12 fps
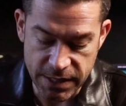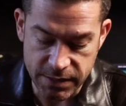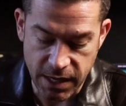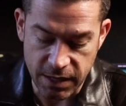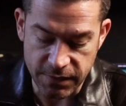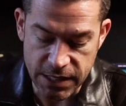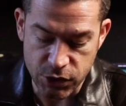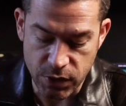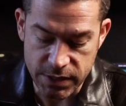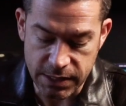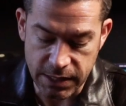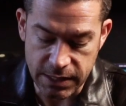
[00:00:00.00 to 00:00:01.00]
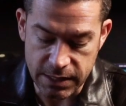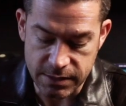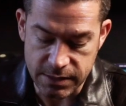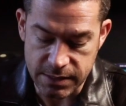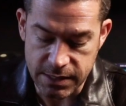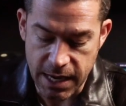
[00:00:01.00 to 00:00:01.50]
is kind of interesting in its
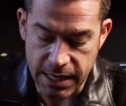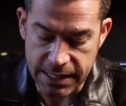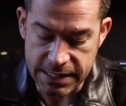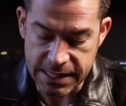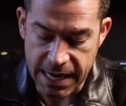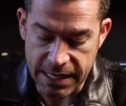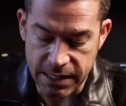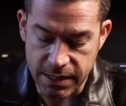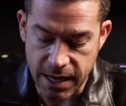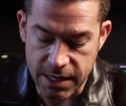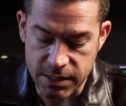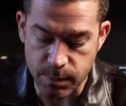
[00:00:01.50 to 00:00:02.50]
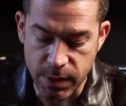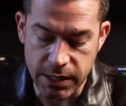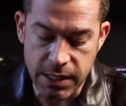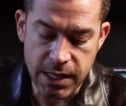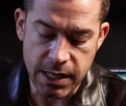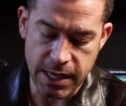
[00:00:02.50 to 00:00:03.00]
design. It's anodized, but
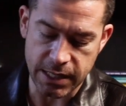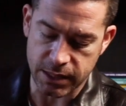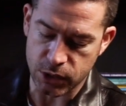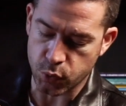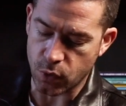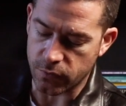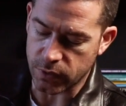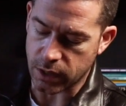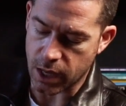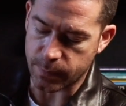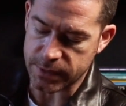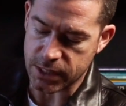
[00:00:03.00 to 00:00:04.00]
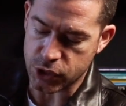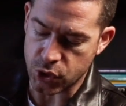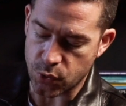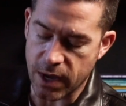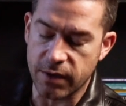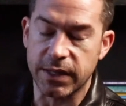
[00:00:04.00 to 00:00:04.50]
at the 12 o'clock position,
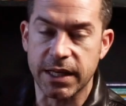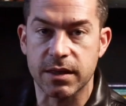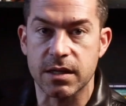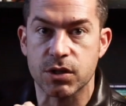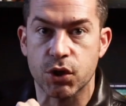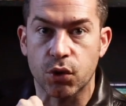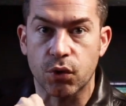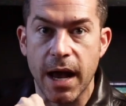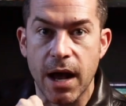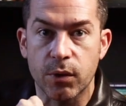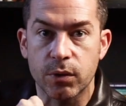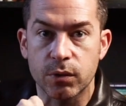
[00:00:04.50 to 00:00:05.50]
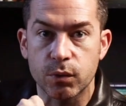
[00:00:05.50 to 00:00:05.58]
you have like this crown,